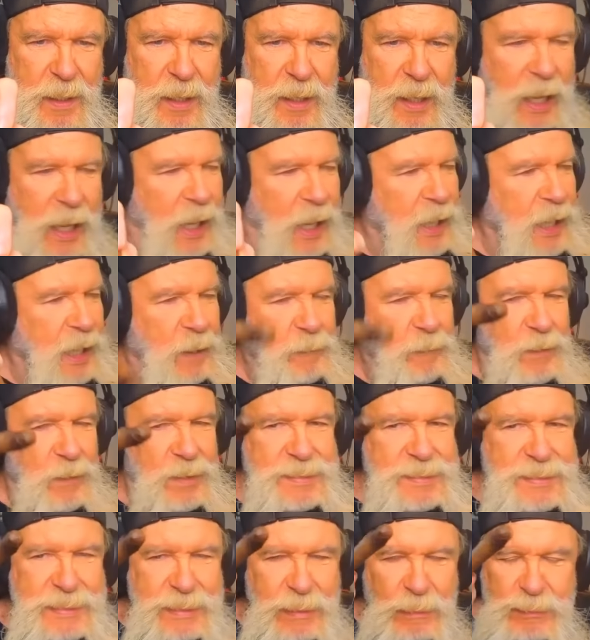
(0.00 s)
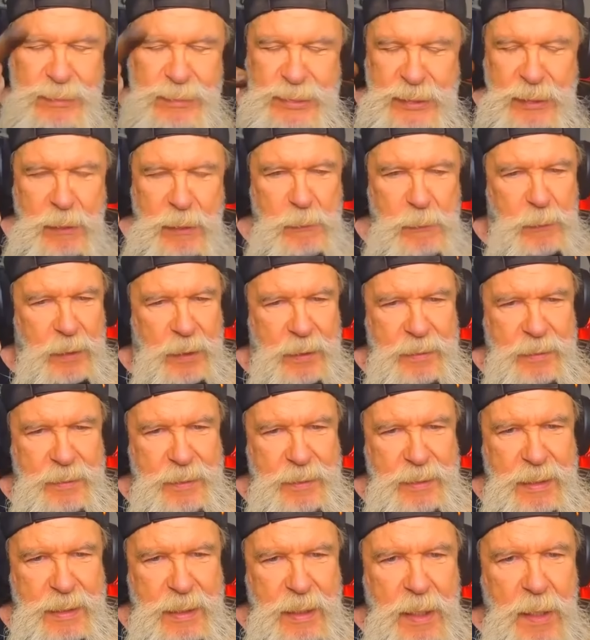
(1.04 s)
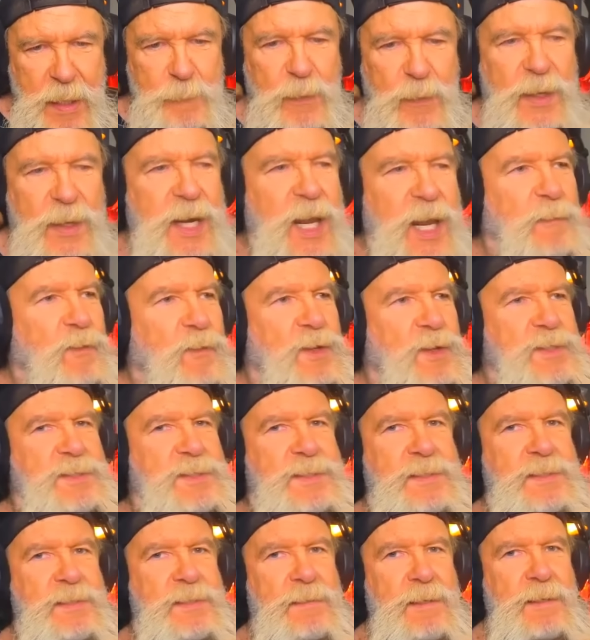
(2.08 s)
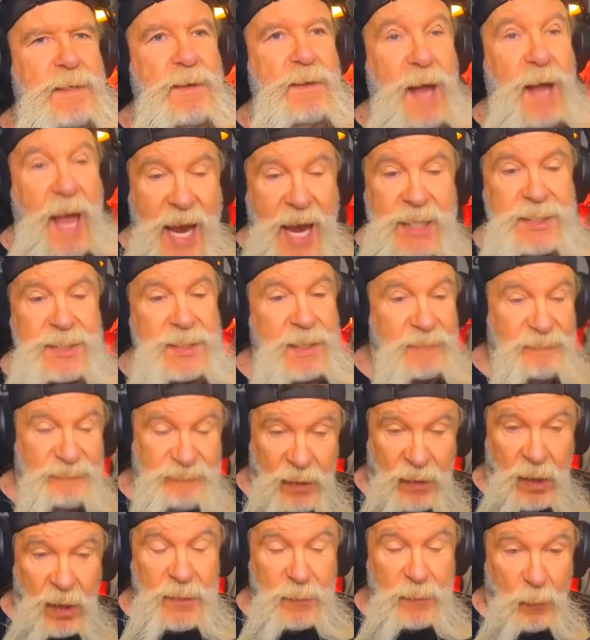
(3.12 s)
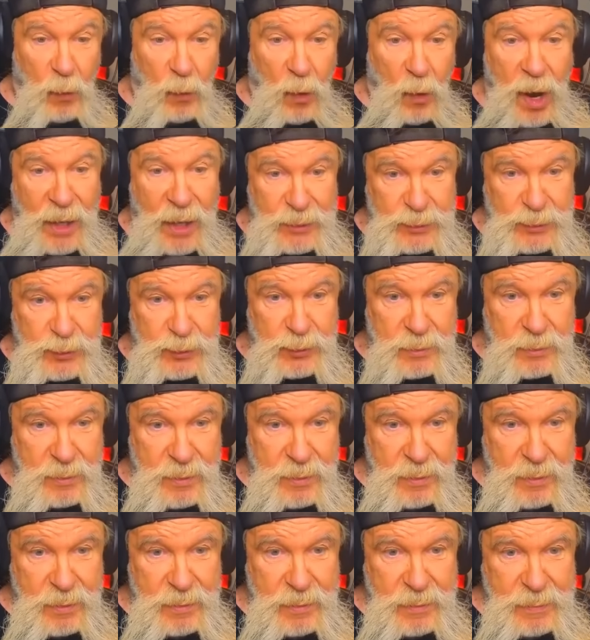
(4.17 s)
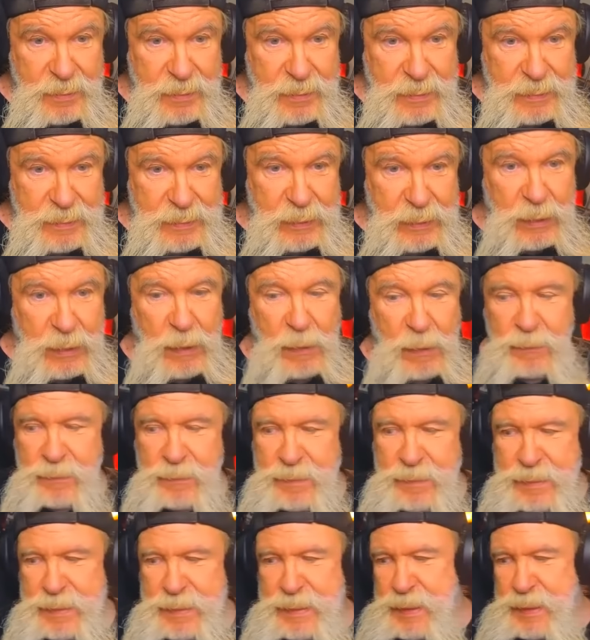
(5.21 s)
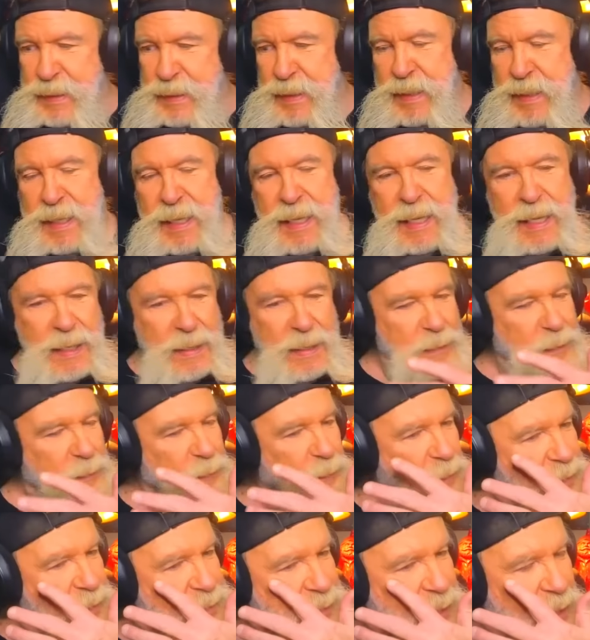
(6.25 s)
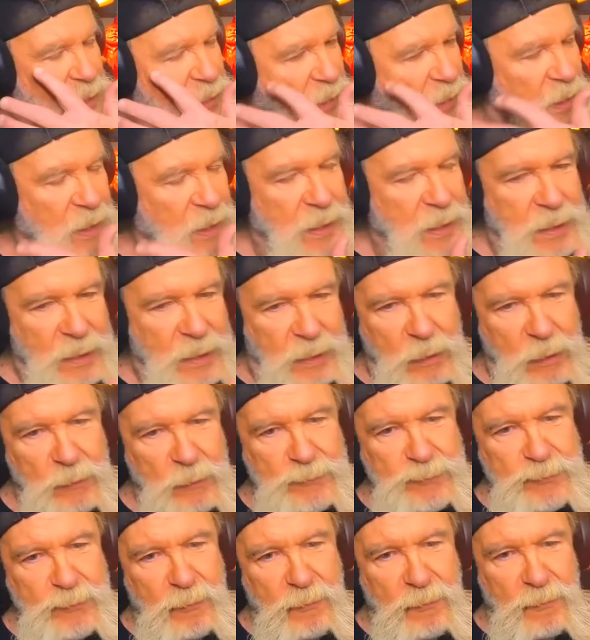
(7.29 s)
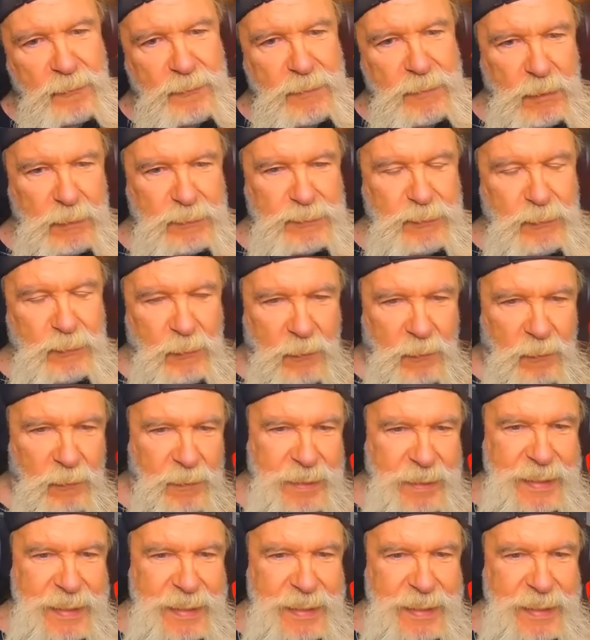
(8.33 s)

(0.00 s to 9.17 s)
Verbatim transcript: and it was so stupid, but it was actually fun to watch. You know, we'd say neutral, neutral,